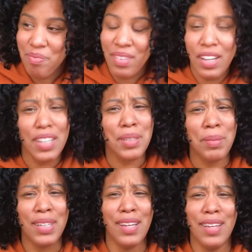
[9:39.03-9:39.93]
I guess I'm
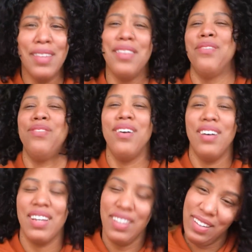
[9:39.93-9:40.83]
gonna end the
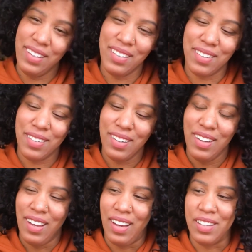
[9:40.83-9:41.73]
vlog here.
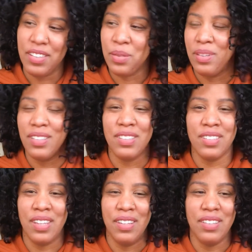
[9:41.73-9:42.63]
I just wanted to sit
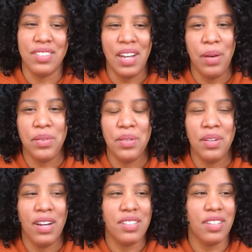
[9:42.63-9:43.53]
down and chat with you
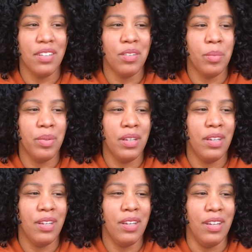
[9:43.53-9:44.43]
guys a little
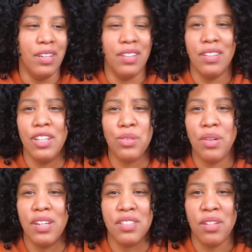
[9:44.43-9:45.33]
bit and let you
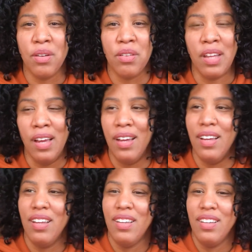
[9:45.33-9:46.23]
guys know that,
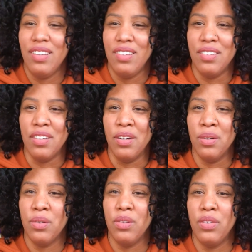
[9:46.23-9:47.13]
you
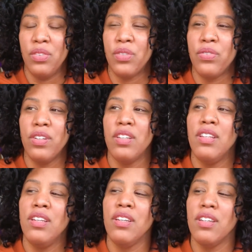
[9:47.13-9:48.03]
know, if you're
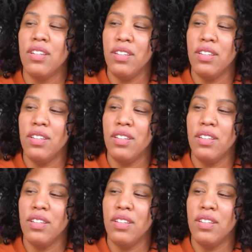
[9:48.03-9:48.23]
feeling